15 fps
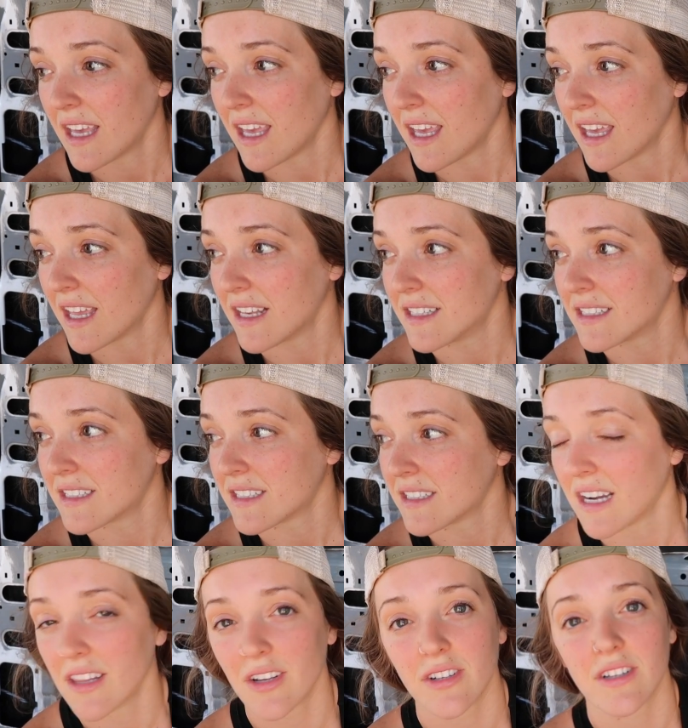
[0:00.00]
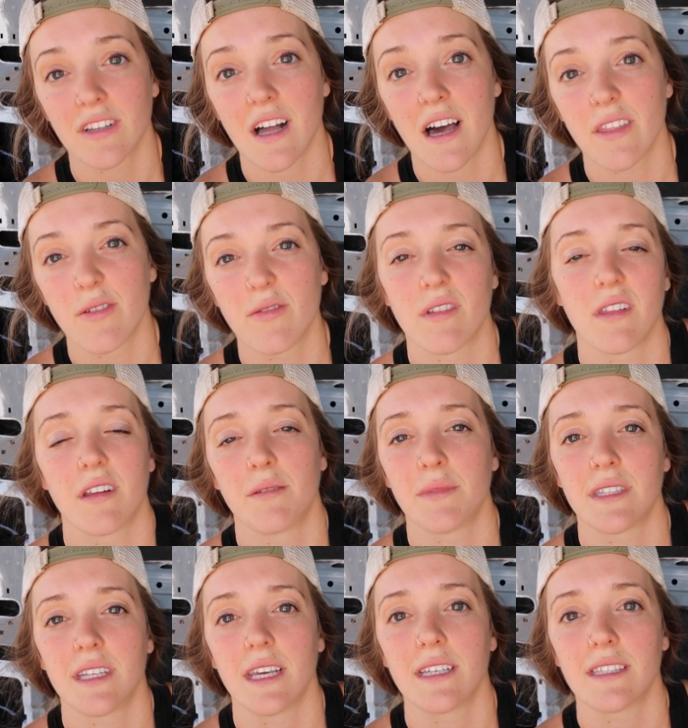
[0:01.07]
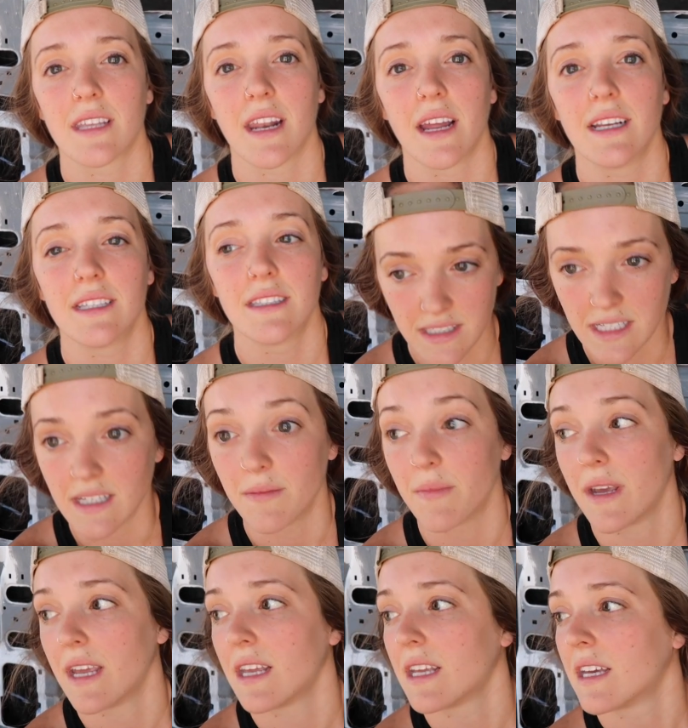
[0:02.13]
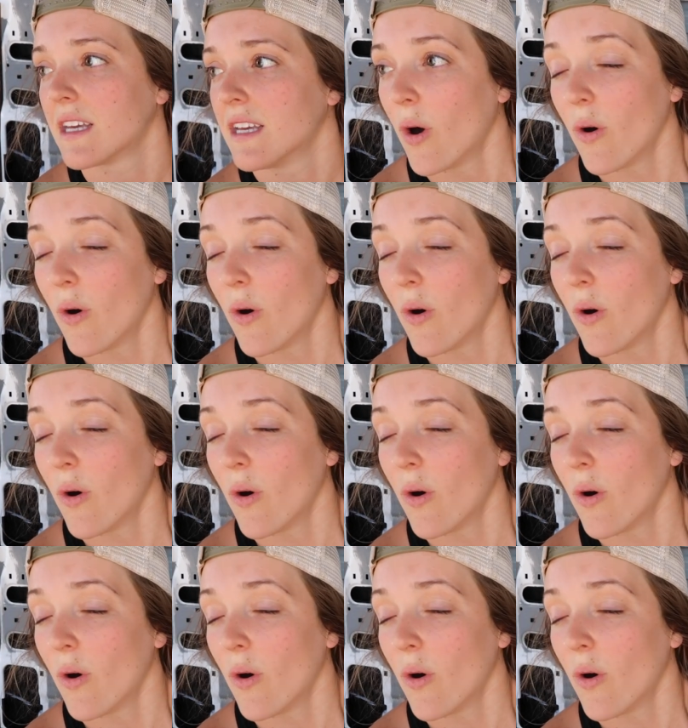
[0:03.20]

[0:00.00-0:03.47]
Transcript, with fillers: and I learned a lot through the little mistakes that I did make.